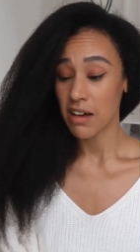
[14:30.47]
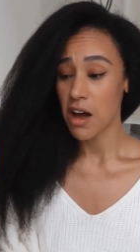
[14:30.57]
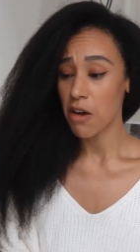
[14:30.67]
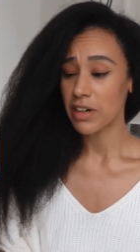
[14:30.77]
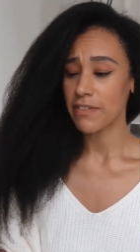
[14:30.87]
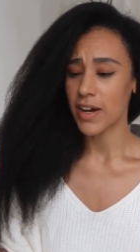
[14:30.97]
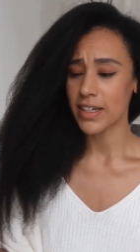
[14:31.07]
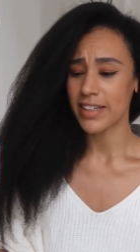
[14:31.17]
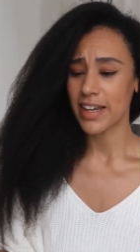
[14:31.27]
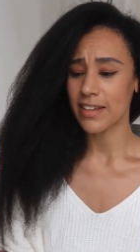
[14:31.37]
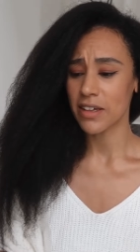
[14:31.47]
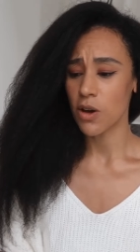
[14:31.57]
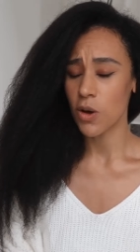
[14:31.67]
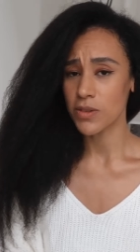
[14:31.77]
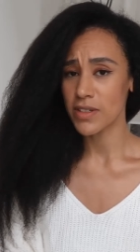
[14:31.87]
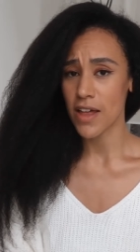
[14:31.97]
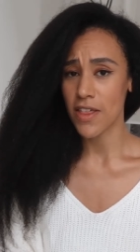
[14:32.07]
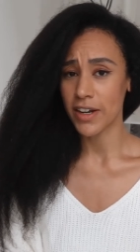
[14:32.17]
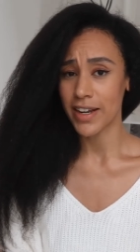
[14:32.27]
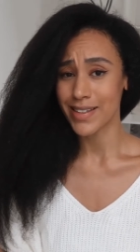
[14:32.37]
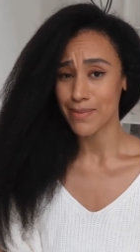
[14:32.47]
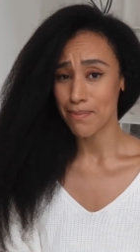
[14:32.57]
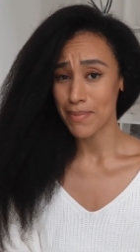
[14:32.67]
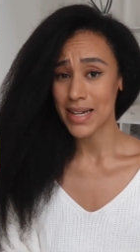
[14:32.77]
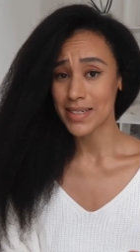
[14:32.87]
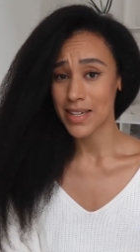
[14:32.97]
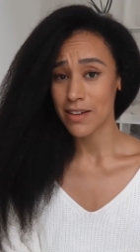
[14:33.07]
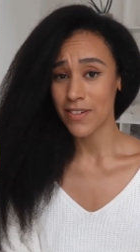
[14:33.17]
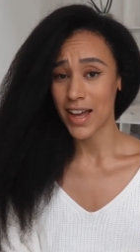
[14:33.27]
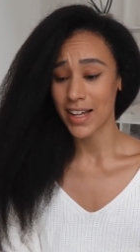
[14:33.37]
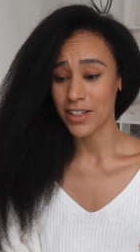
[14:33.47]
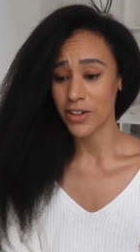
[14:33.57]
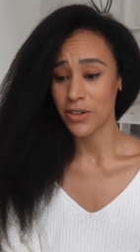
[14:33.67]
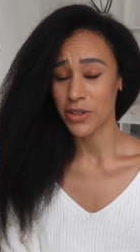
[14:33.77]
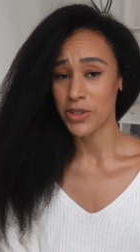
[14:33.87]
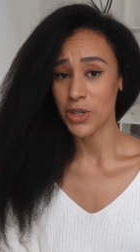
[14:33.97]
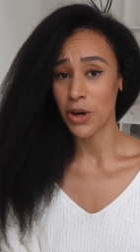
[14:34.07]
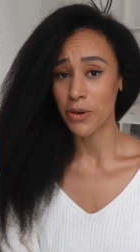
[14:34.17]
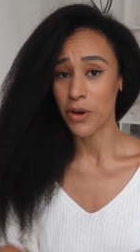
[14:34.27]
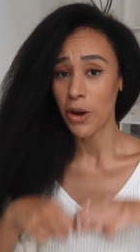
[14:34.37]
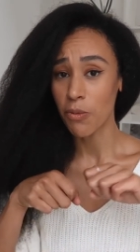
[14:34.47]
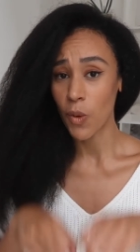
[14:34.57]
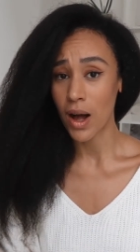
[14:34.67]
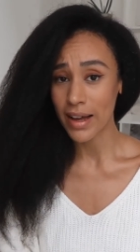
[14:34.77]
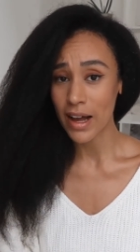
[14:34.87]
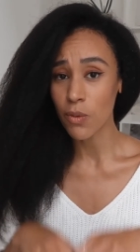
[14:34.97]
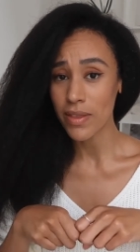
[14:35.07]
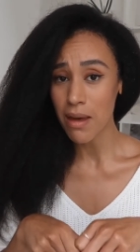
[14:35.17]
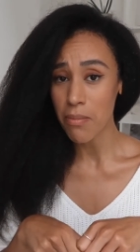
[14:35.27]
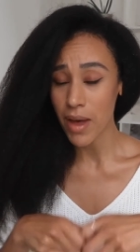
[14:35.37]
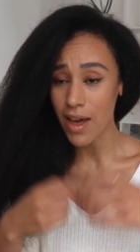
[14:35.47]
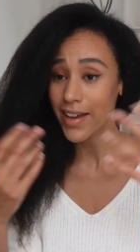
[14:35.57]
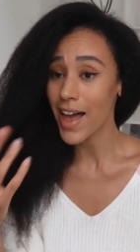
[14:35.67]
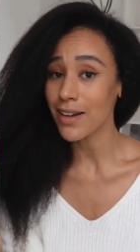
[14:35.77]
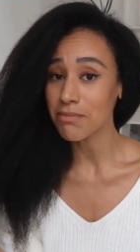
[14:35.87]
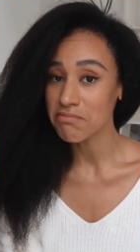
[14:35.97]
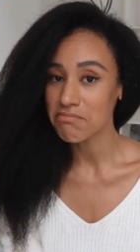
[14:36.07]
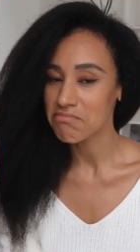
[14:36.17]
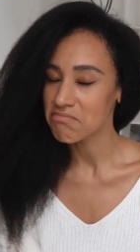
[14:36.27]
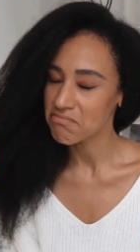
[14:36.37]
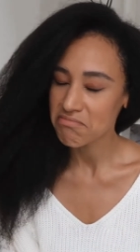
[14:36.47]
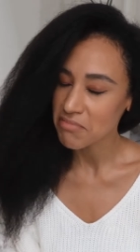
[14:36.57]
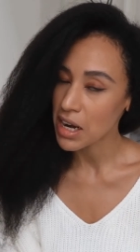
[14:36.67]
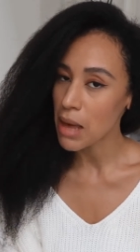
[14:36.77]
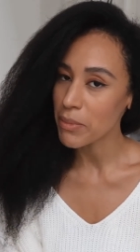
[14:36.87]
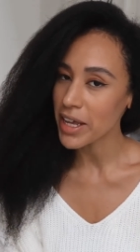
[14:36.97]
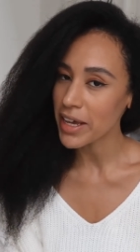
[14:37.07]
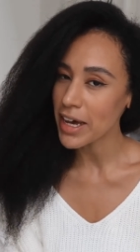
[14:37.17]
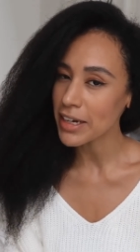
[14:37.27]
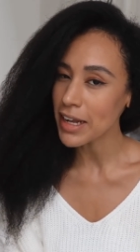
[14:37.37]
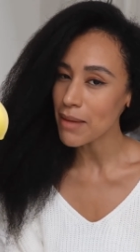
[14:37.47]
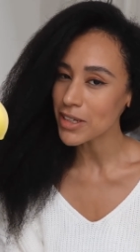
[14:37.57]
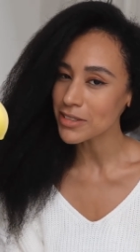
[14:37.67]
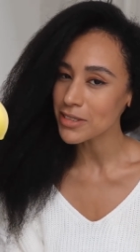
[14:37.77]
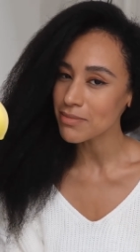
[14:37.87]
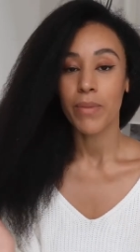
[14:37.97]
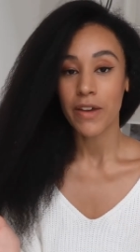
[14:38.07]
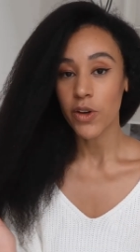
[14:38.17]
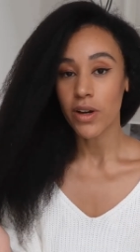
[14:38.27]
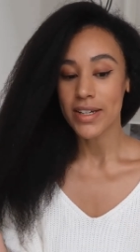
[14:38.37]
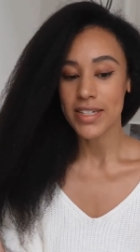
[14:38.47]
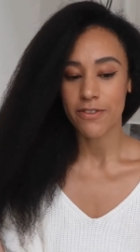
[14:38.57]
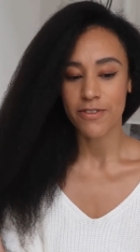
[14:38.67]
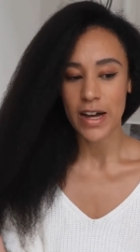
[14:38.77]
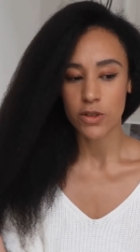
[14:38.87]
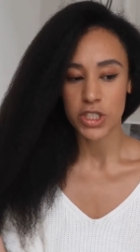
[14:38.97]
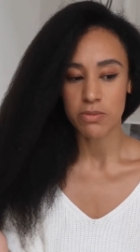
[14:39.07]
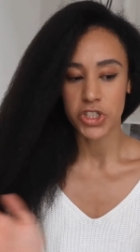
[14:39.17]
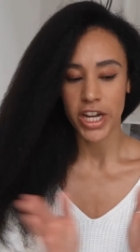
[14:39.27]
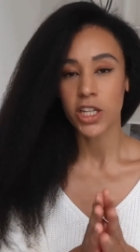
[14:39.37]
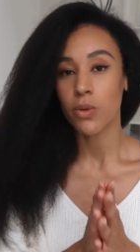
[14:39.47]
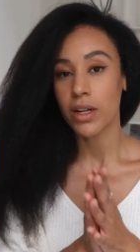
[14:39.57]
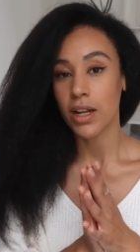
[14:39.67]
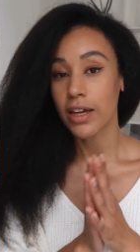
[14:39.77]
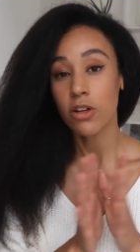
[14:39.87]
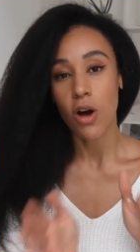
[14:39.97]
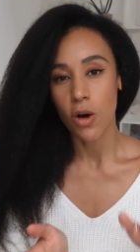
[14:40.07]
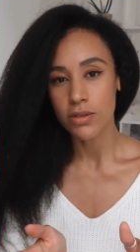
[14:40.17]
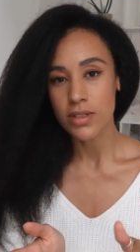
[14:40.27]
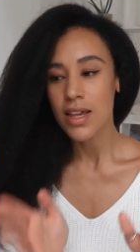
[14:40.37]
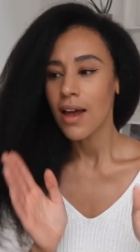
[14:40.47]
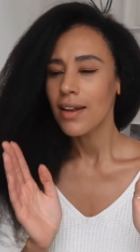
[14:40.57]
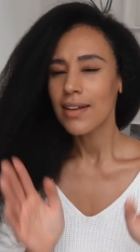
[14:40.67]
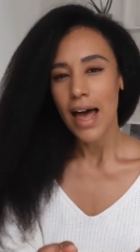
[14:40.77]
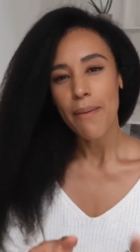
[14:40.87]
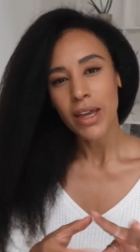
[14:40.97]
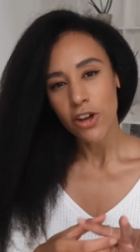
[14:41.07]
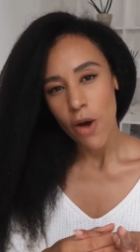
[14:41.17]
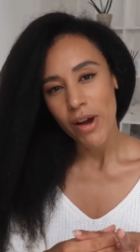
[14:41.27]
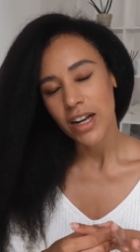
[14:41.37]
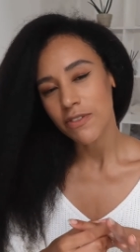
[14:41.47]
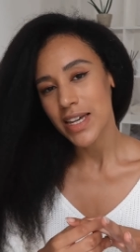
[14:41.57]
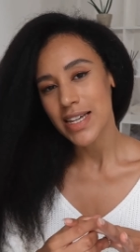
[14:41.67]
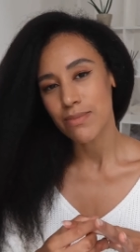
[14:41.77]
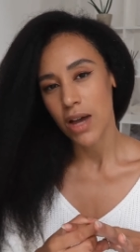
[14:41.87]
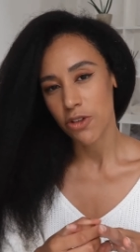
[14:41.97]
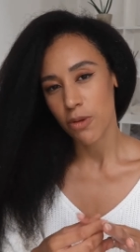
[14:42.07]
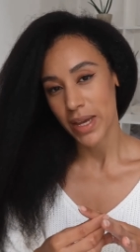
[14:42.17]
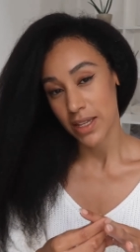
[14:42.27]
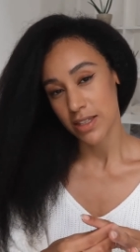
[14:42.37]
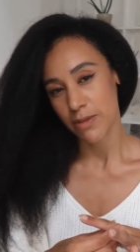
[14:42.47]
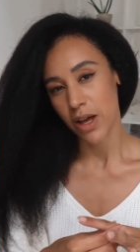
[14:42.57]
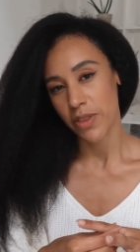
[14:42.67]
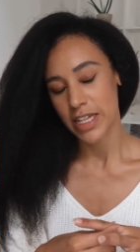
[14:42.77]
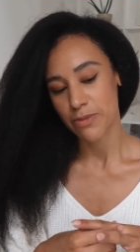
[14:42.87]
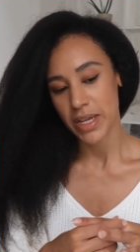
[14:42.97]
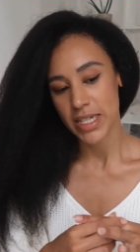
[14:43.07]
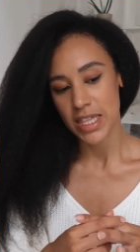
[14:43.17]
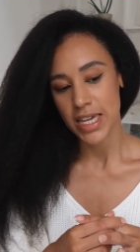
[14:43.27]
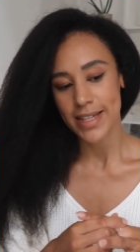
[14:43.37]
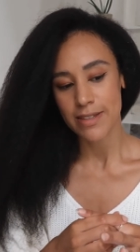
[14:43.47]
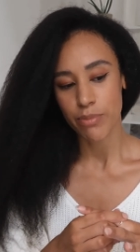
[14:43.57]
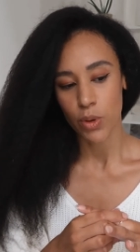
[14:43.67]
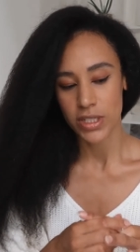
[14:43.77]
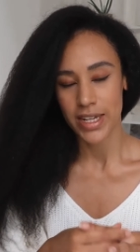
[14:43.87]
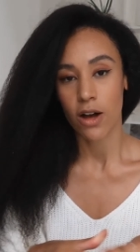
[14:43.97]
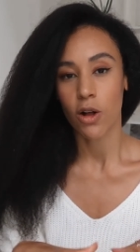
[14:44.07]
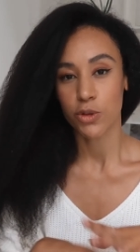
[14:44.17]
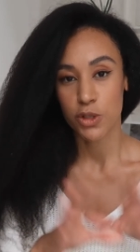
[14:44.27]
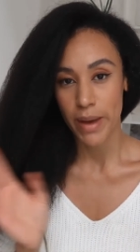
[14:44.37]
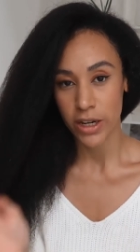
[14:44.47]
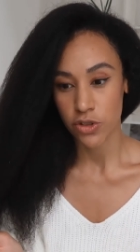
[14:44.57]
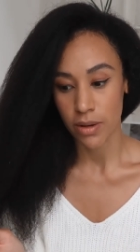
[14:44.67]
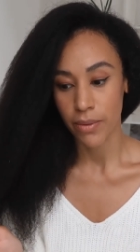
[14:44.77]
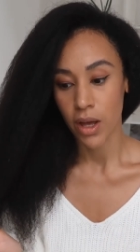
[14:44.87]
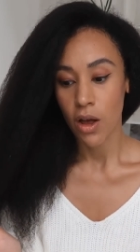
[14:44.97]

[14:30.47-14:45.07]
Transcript: Can't really find any other cons other than it's massive and you know, you could do your own home workout with it, but again, lemonade out of lemons. But if you guys have found some genuine like cons, let me know. I'd love to hear some other opinions about this because I think it's important to get a whole spectrum